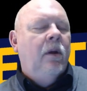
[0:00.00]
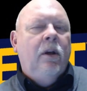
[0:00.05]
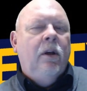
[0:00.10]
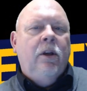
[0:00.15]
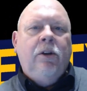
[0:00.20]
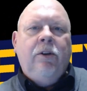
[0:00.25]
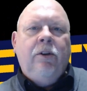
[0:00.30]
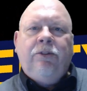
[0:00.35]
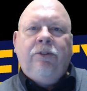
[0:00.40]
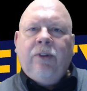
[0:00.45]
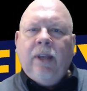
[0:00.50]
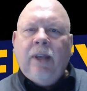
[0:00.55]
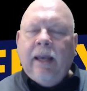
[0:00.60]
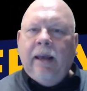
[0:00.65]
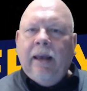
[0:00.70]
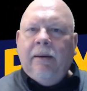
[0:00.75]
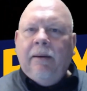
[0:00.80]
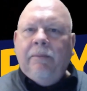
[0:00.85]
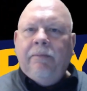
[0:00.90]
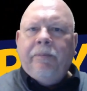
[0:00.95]
You
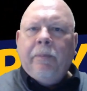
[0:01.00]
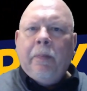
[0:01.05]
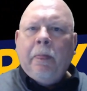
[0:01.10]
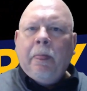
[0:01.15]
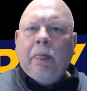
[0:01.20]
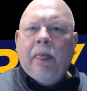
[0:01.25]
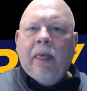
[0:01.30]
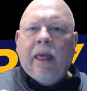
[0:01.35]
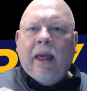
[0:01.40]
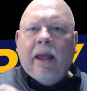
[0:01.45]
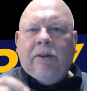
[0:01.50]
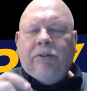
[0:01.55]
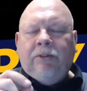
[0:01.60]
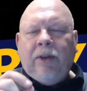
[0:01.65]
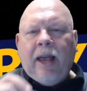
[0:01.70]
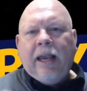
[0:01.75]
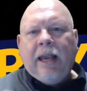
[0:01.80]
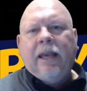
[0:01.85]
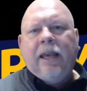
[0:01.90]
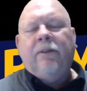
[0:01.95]
see,
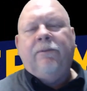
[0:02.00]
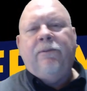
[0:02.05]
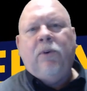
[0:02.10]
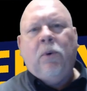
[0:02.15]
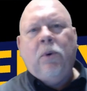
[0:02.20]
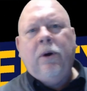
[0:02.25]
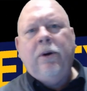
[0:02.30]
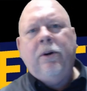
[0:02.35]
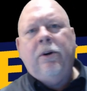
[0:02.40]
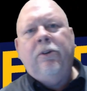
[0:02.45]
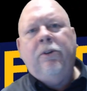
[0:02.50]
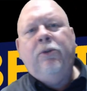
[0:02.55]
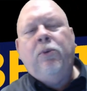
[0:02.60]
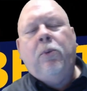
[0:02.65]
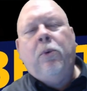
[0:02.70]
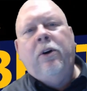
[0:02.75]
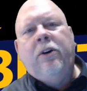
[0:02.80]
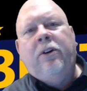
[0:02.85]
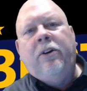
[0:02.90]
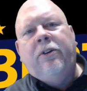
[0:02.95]
executive orders
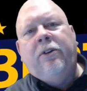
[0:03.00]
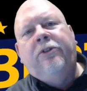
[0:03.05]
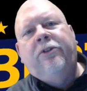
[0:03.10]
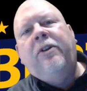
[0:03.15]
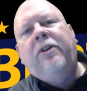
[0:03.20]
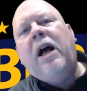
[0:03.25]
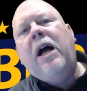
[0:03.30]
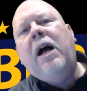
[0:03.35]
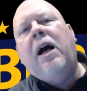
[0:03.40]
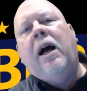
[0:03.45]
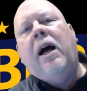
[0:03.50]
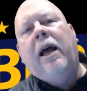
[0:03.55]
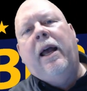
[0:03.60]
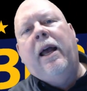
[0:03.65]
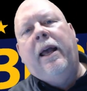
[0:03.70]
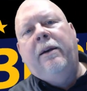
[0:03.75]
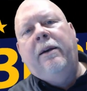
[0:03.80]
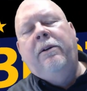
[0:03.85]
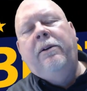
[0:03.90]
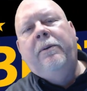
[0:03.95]
were
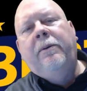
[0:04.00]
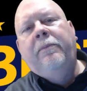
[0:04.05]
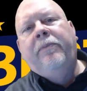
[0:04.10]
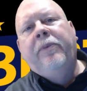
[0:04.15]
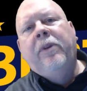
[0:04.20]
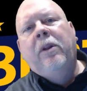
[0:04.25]
designed